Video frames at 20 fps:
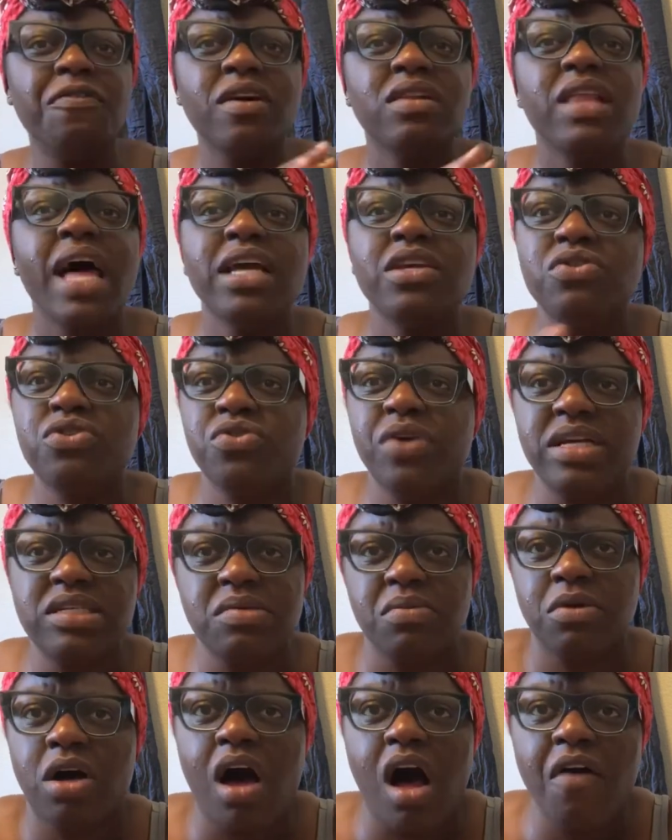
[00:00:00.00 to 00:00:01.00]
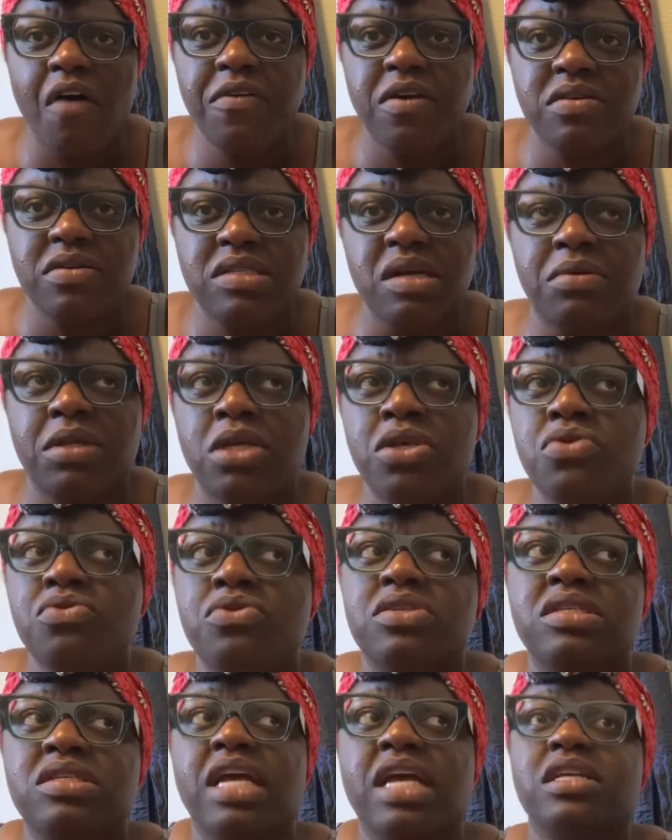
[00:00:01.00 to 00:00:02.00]
feel like you drank some coffee or something. You
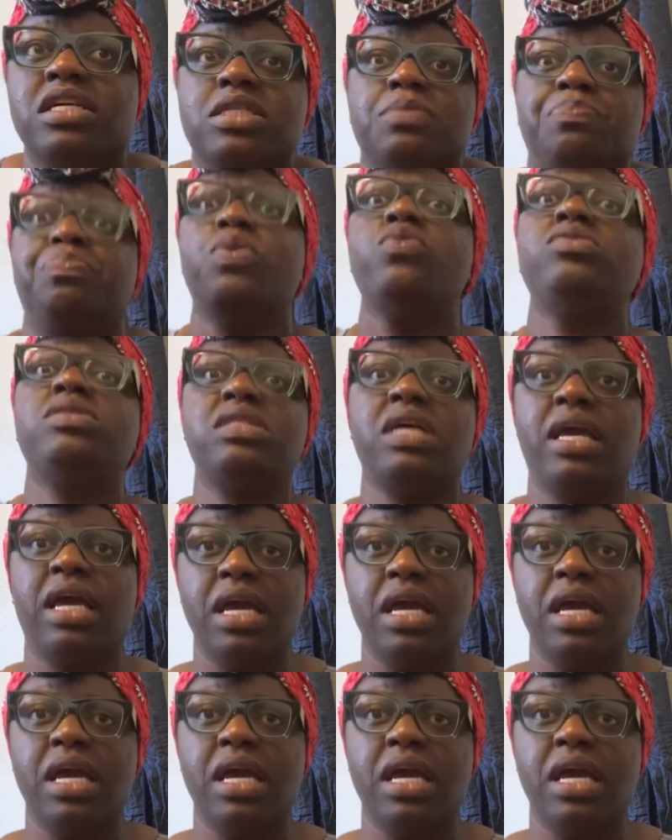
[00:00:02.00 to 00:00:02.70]
just get this boost of